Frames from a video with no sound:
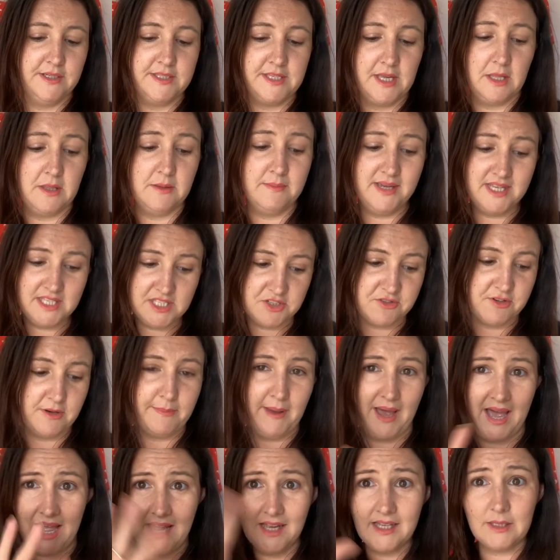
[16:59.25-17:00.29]
So the mystery
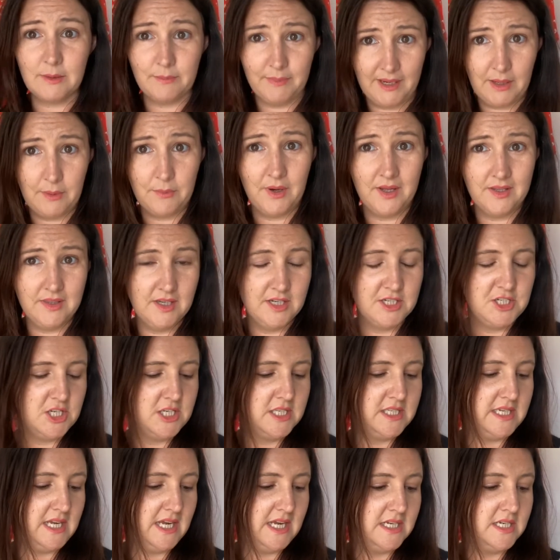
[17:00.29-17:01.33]
bag, the big one that I
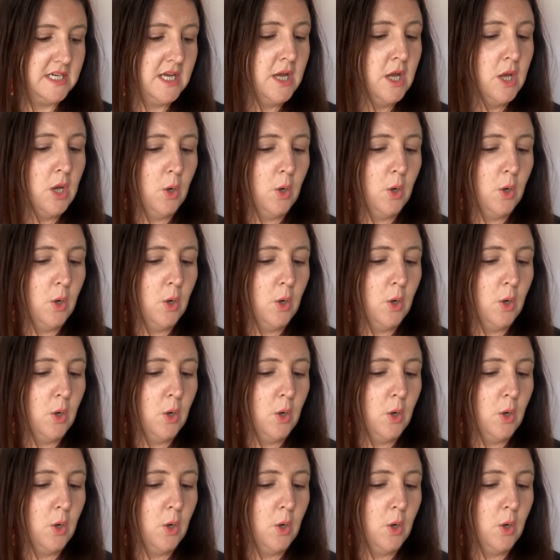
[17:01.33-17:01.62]
just did,